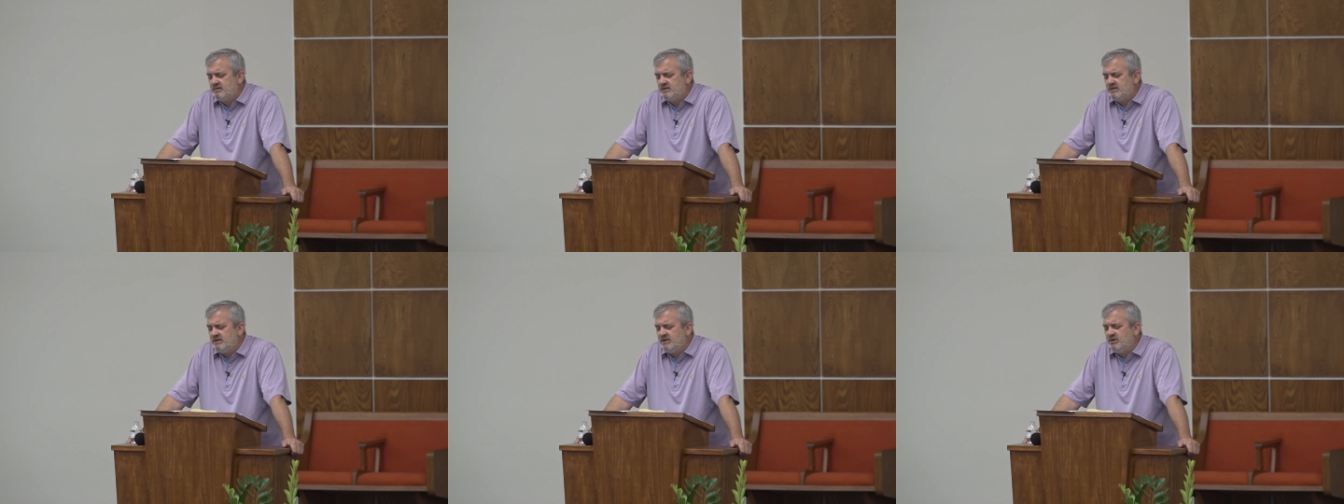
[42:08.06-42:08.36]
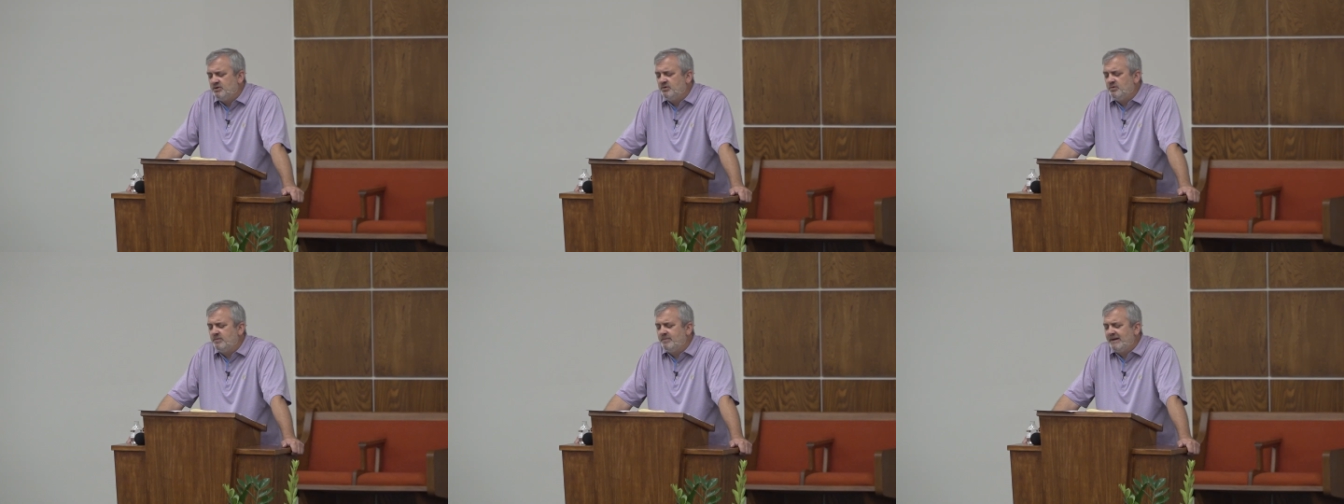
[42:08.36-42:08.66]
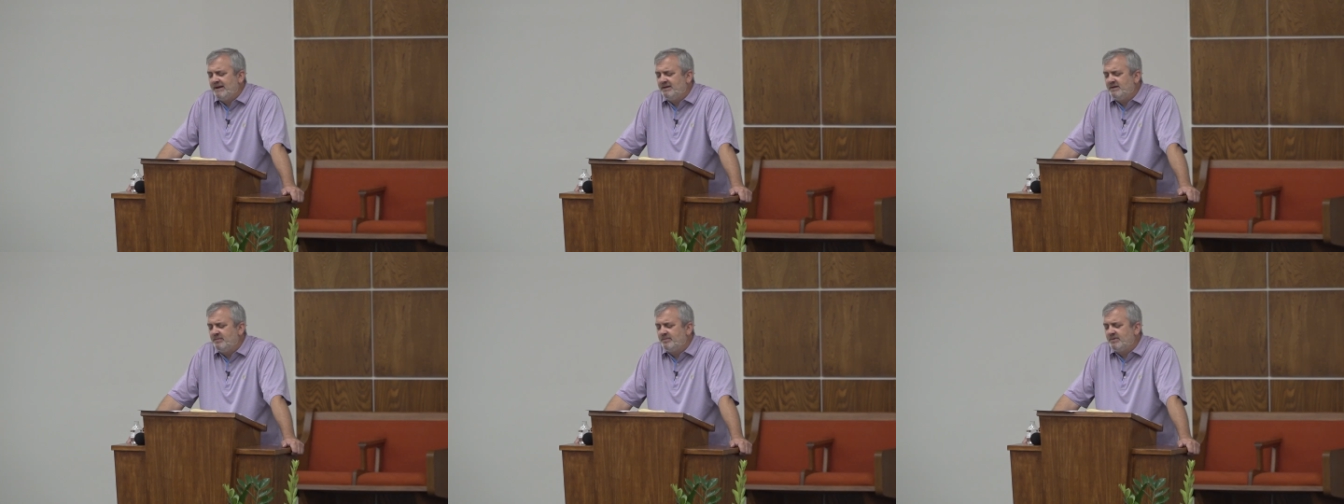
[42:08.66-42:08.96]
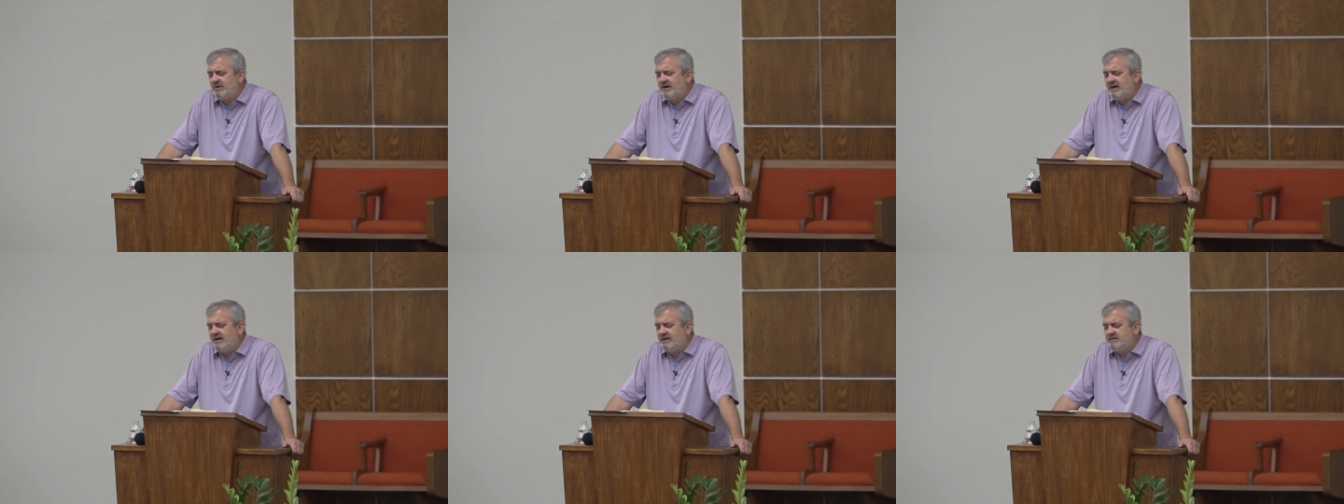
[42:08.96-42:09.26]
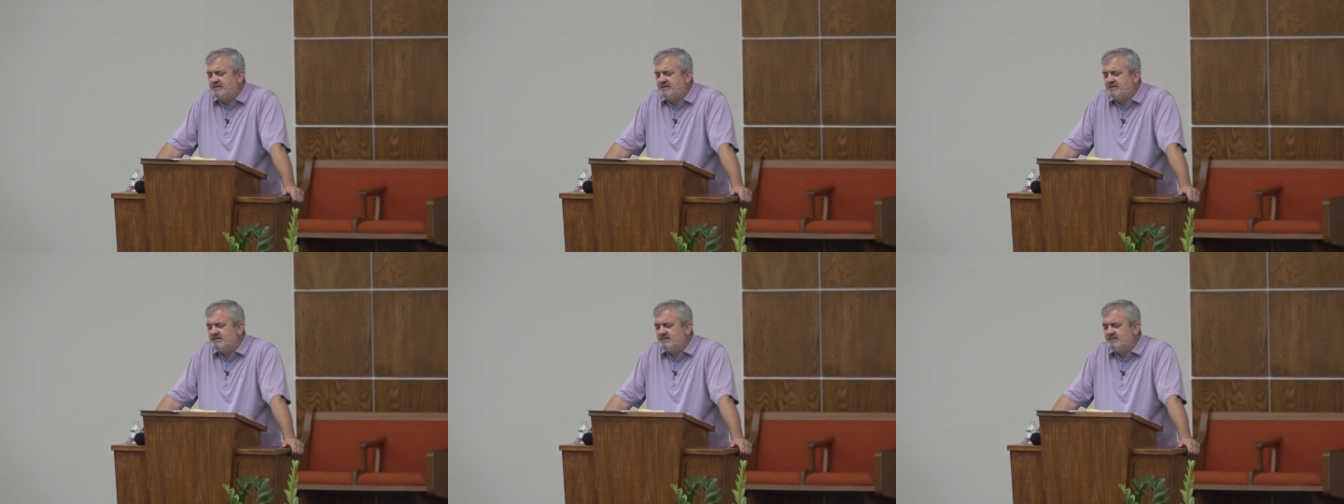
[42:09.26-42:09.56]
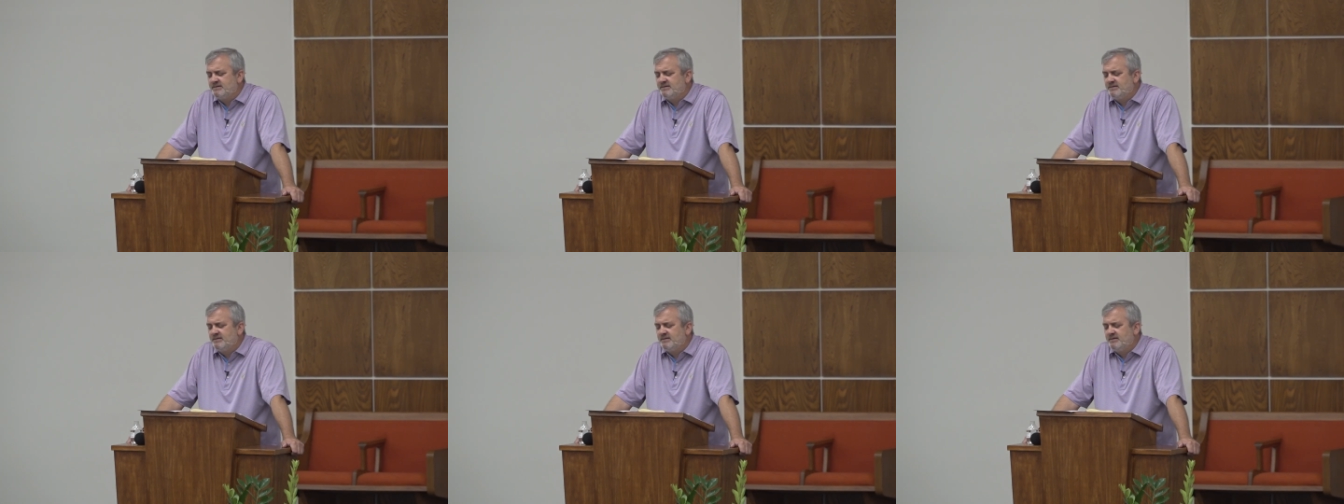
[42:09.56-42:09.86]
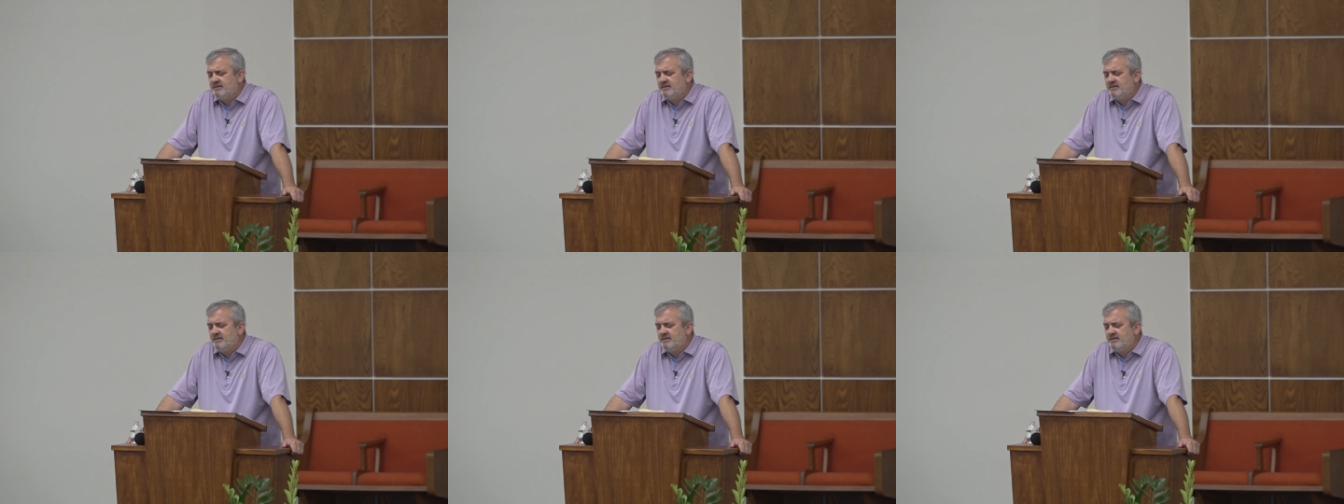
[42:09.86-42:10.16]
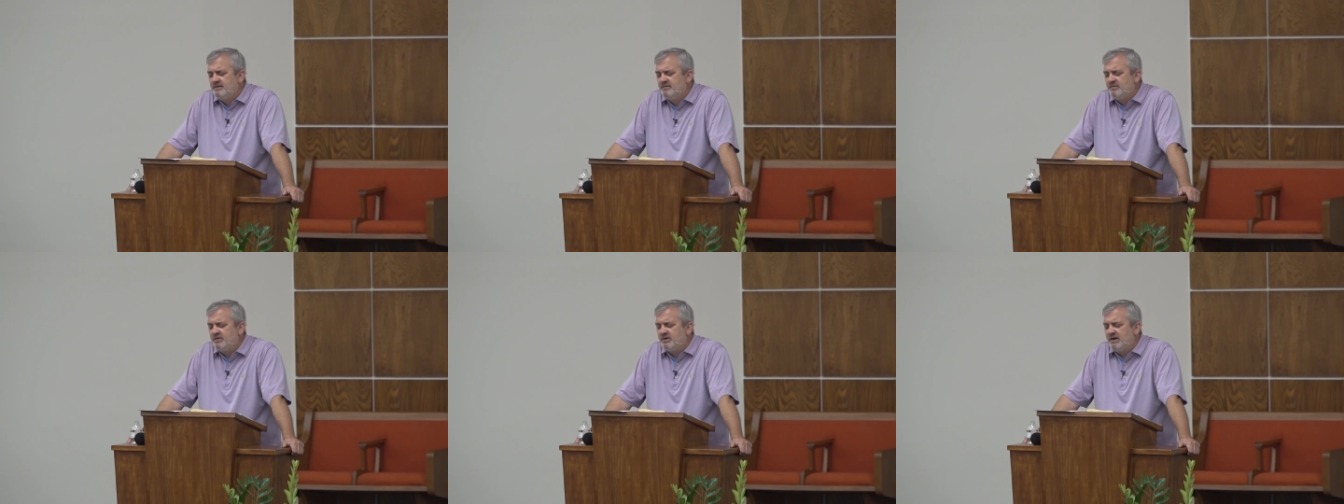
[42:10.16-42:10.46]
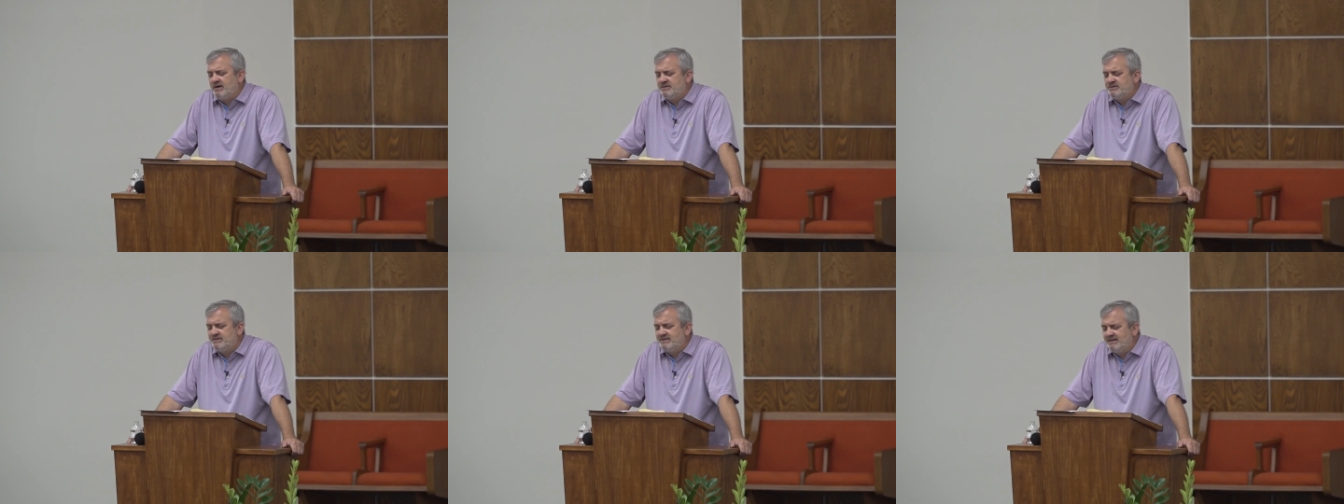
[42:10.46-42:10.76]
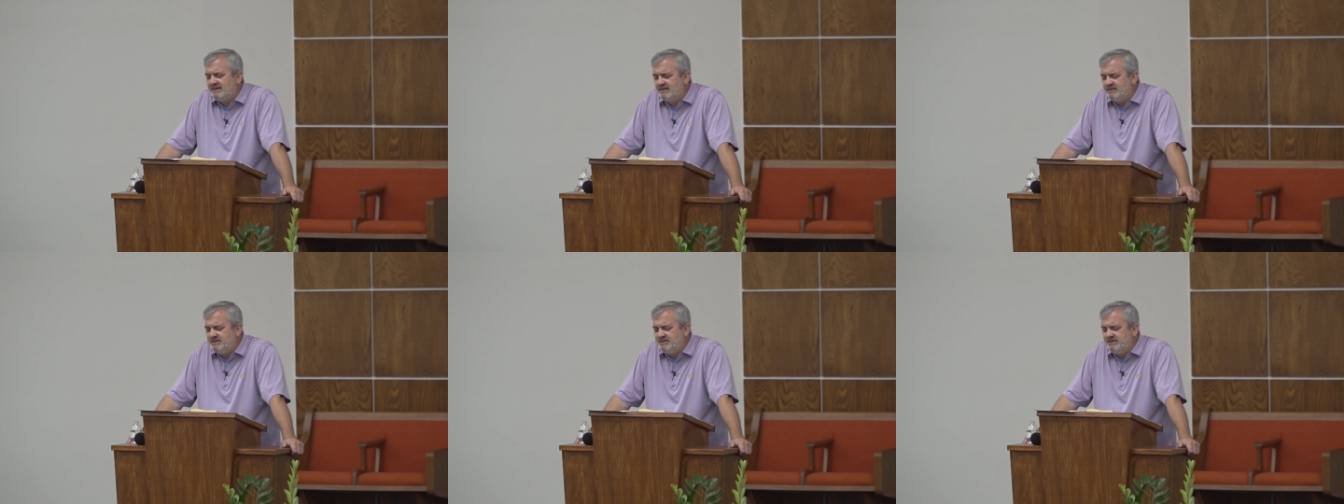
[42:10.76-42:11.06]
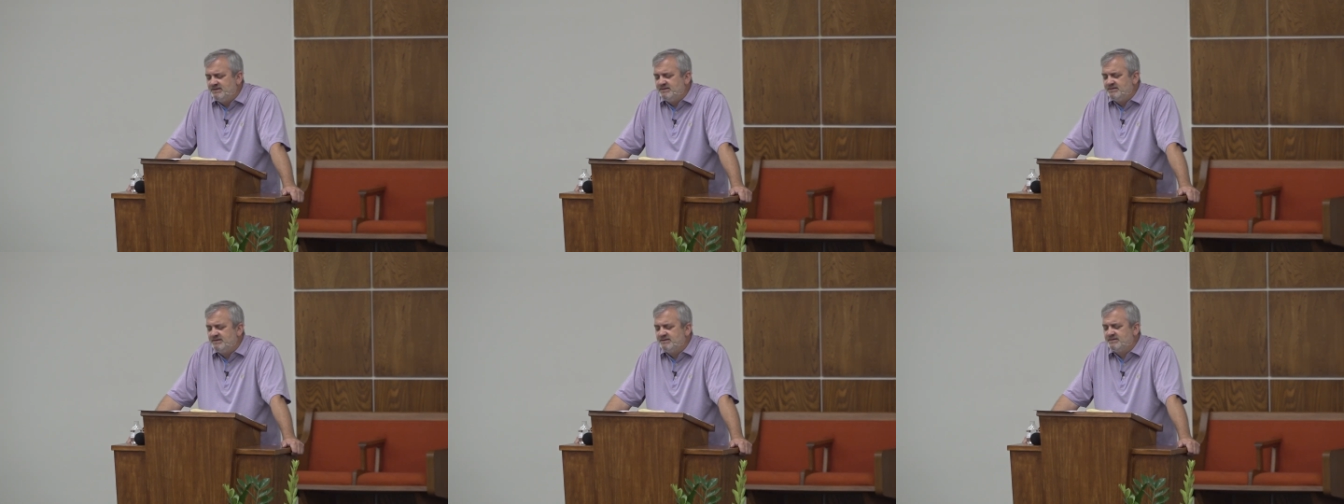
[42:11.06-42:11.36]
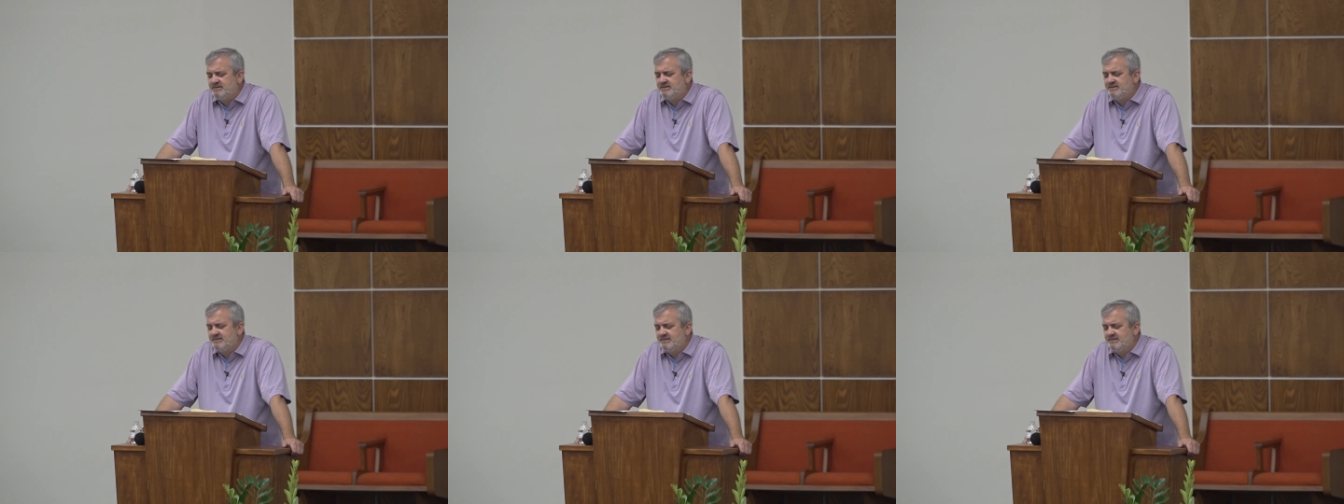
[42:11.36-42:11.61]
that you paid the price for our sin, Jesus.